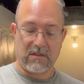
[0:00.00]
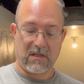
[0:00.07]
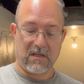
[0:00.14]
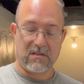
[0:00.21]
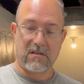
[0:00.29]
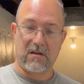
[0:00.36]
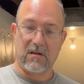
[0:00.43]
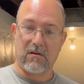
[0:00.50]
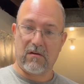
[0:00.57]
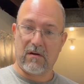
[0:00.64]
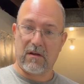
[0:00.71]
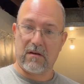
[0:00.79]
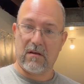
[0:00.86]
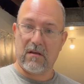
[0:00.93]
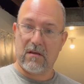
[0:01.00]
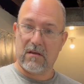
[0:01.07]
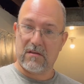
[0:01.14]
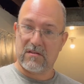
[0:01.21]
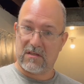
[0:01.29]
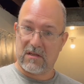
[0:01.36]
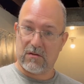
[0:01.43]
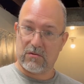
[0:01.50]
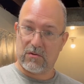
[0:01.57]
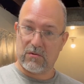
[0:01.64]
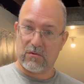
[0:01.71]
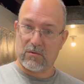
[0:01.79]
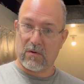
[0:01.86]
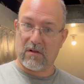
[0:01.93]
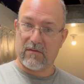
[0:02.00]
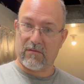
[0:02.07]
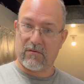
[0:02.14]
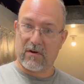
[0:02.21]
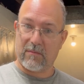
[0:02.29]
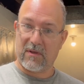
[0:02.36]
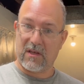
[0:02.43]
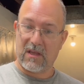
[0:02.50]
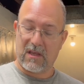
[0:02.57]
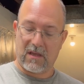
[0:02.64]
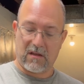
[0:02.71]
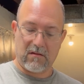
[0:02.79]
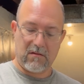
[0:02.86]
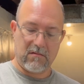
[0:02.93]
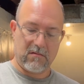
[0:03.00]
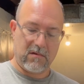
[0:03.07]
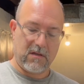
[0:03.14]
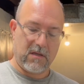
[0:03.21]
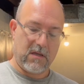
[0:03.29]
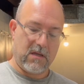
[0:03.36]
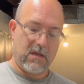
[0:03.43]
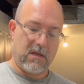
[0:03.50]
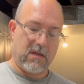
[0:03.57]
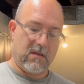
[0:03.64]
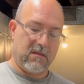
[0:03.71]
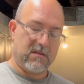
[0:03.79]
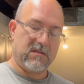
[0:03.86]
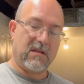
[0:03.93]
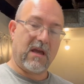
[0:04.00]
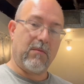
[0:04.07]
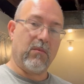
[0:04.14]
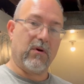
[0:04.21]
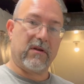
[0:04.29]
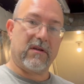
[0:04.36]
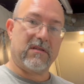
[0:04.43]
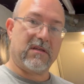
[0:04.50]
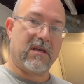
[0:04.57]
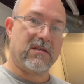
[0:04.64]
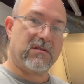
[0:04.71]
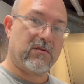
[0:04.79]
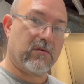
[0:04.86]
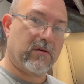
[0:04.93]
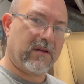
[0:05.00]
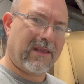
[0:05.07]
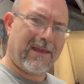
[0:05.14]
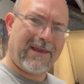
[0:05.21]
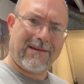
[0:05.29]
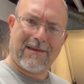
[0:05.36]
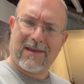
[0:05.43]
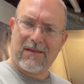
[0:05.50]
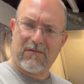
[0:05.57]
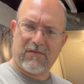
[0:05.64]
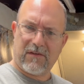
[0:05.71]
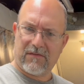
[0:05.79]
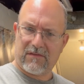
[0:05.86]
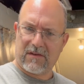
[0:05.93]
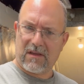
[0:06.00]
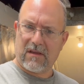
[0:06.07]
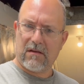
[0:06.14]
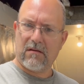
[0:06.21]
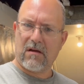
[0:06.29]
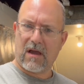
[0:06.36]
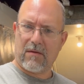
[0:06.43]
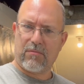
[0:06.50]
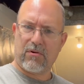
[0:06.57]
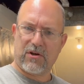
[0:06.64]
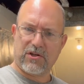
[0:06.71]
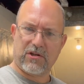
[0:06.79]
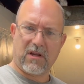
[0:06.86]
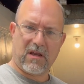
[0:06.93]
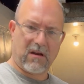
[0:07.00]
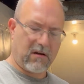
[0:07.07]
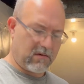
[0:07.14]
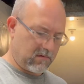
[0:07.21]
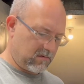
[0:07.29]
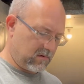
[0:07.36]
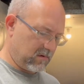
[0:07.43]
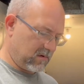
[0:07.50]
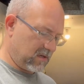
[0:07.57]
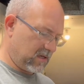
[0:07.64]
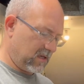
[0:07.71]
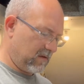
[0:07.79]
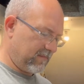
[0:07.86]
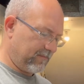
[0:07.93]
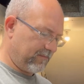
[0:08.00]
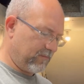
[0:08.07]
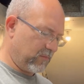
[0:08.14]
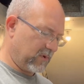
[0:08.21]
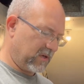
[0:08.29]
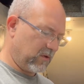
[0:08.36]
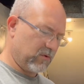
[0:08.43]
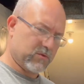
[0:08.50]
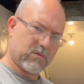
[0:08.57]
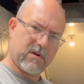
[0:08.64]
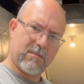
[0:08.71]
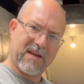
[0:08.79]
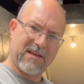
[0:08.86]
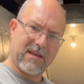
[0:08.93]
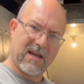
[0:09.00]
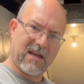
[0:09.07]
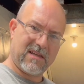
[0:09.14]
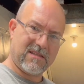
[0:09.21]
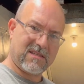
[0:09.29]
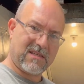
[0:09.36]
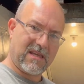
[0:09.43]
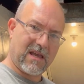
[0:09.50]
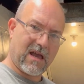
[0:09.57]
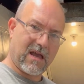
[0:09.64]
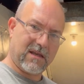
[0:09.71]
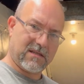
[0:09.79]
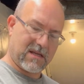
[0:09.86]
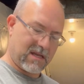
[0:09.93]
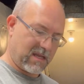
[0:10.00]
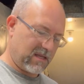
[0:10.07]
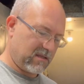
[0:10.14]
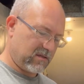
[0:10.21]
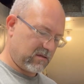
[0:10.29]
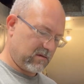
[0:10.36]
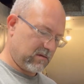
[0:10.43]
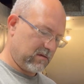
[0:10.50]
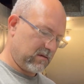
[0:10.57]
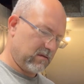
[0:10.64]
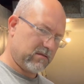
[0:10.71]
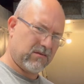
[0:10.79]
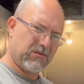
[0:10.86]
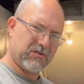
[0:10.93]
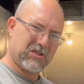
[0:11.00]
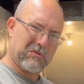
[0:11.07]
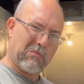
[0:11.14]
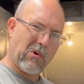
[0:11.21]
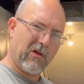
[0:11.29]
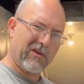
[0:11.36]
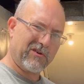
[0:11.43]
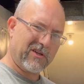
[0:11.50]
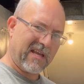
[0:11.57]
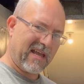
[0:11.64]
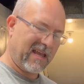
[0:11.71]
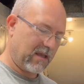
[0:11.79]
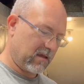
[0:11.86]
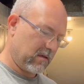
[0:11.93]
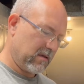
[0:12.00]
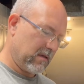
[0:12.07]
tested it on CO2 12 gram in the handle. This time we're going to test it on 850 high pressure air. Okay, I'm going to use one of my 9 CI tanks, a little smaller tank,